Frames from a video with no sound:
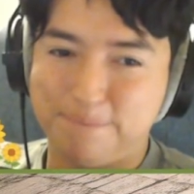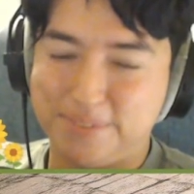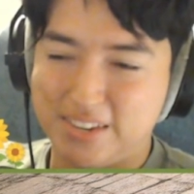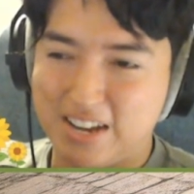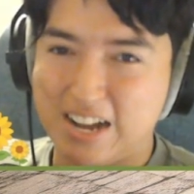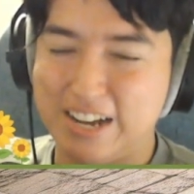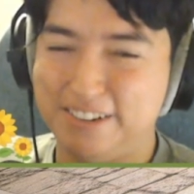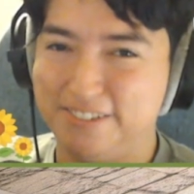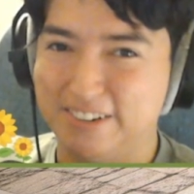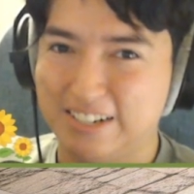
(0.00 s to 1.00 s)
Hi
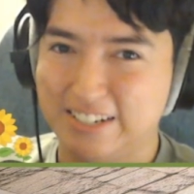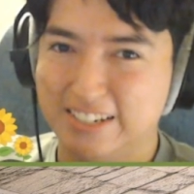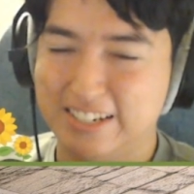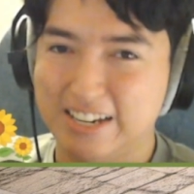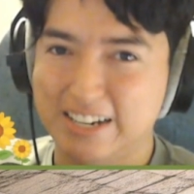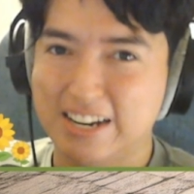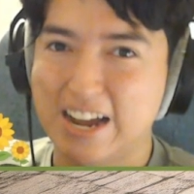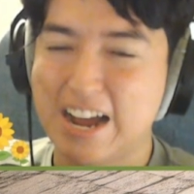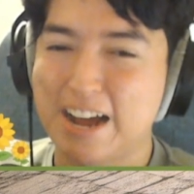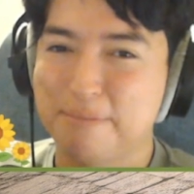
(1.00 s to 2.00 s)
friends, and
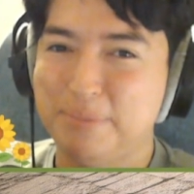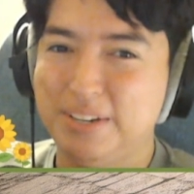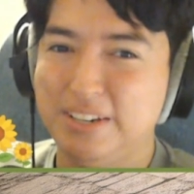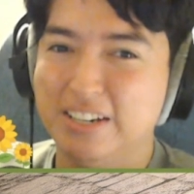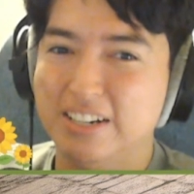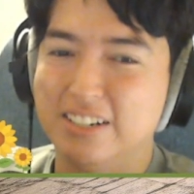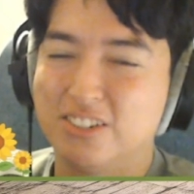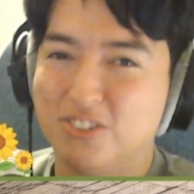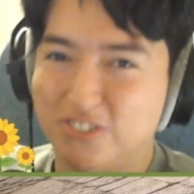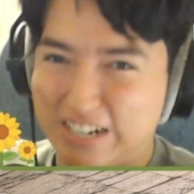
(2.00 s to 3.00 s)
happy
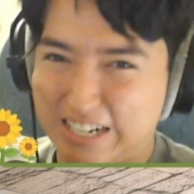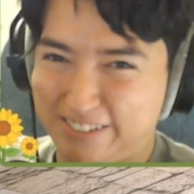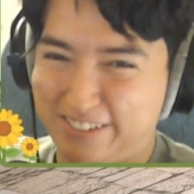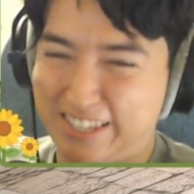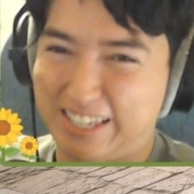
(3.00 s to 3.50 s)
12th